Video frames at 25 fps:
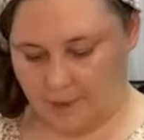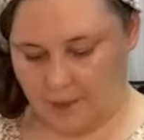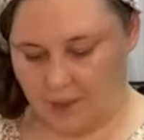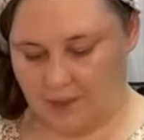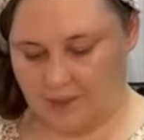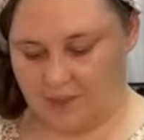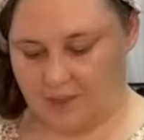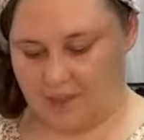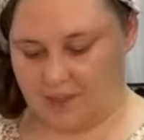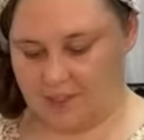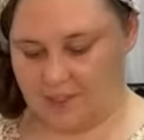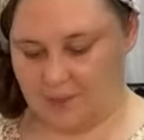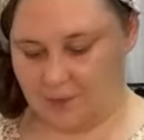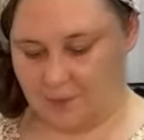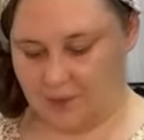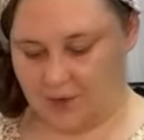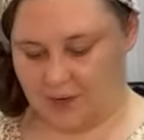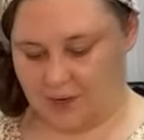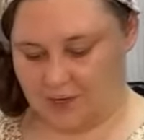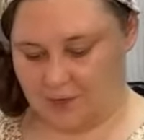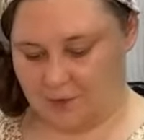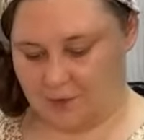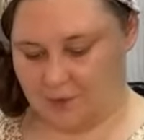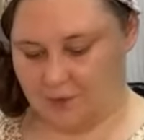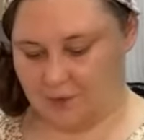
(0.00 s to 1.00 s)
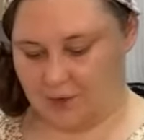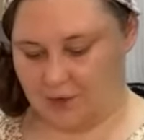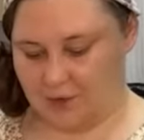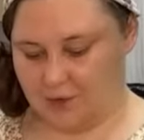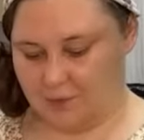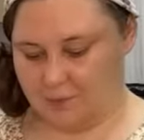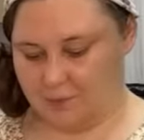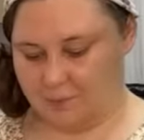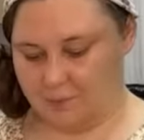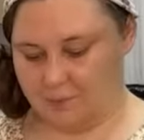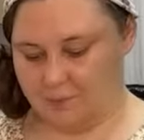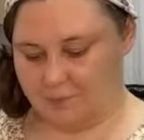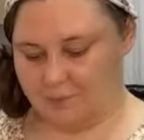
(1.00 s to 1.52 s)
That's what I don't know.
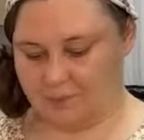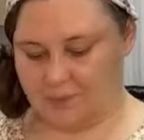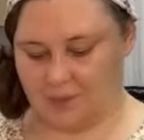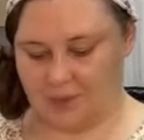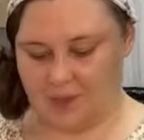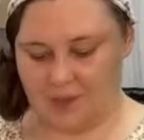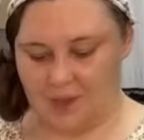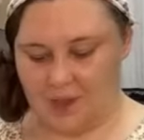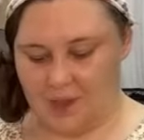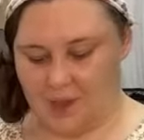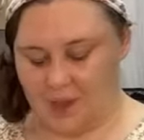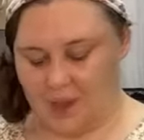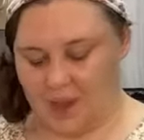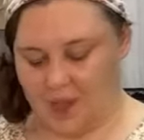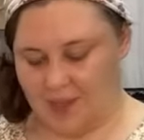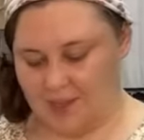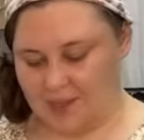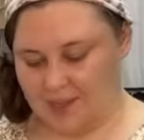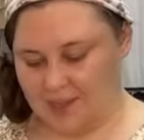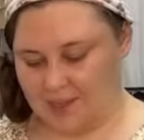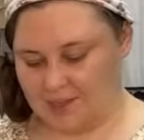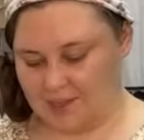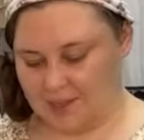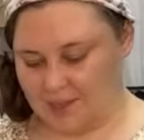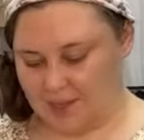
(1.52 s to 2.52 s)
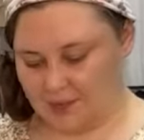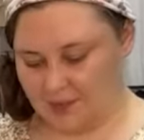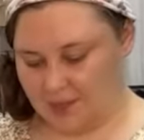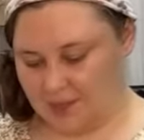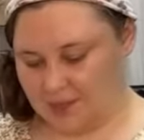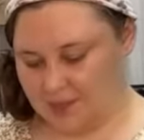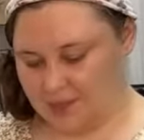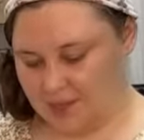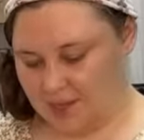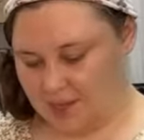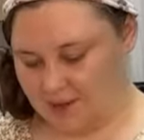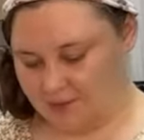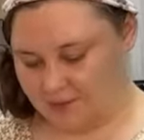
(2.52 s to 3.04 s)
I guess I'll
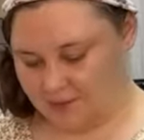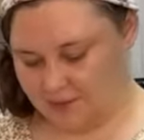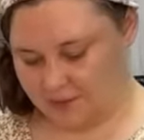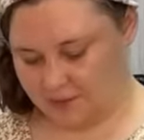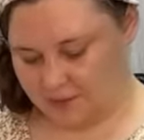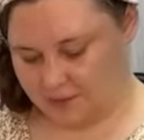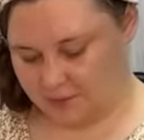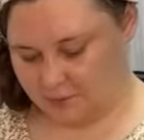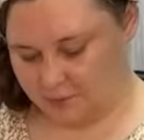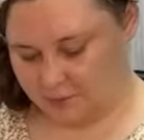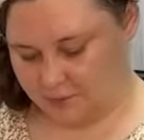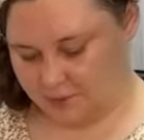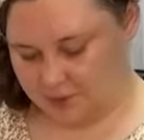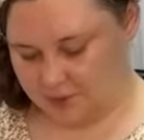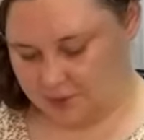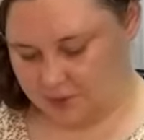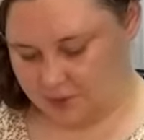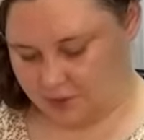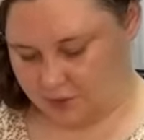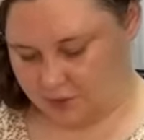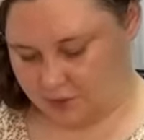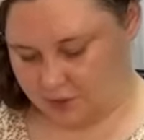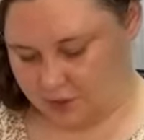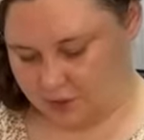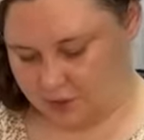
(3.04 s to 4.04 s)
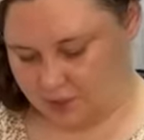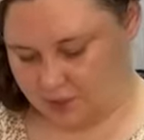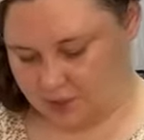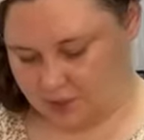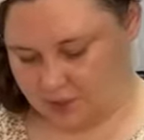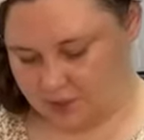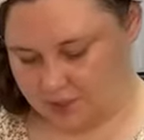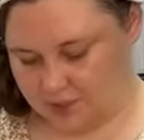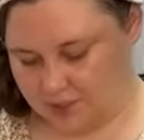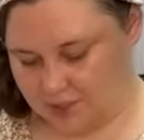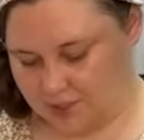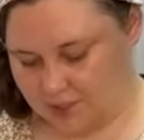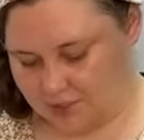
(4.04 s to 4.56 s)
just have to research
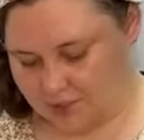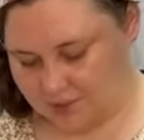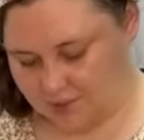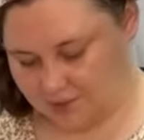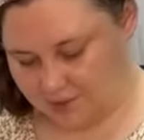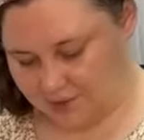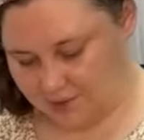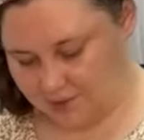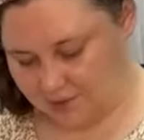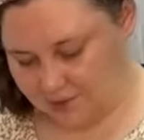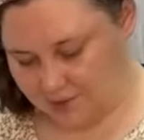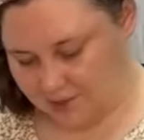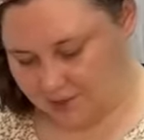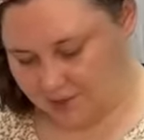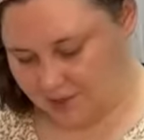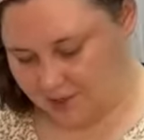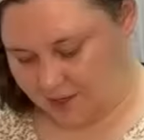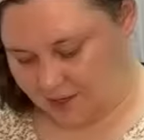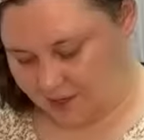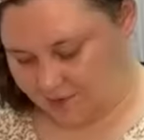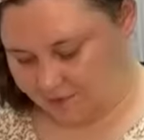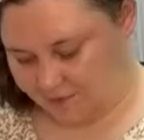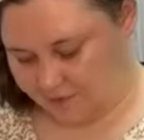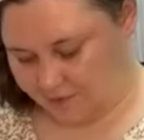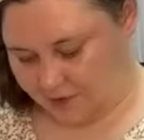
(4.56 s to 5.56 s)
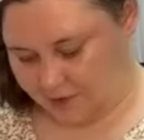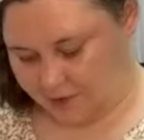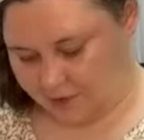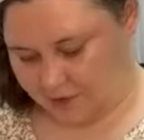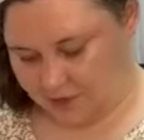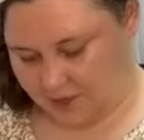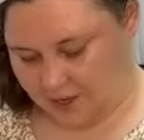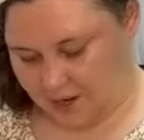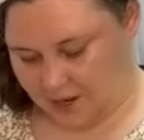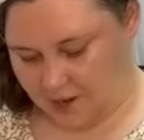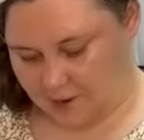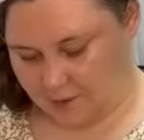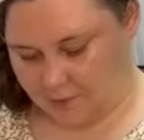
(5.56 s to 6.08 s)
this and figure it
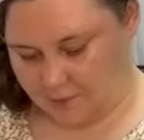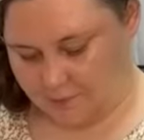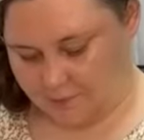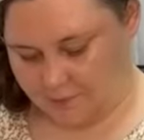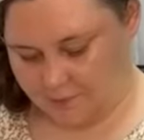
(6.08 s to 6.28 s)
out.